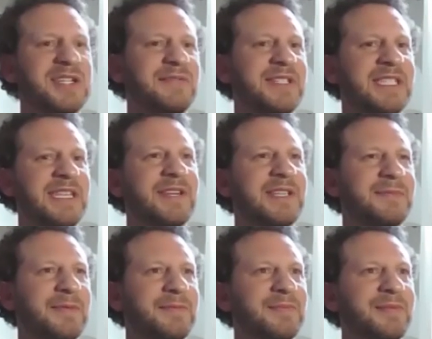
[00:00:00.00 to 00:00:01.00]
a difference
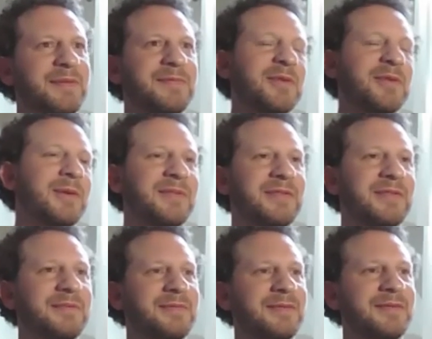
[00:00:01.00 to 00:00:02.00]
before,
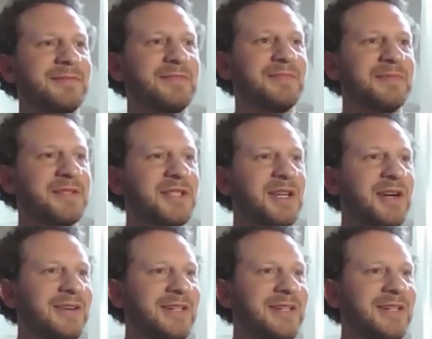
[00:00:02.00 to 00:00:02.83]
so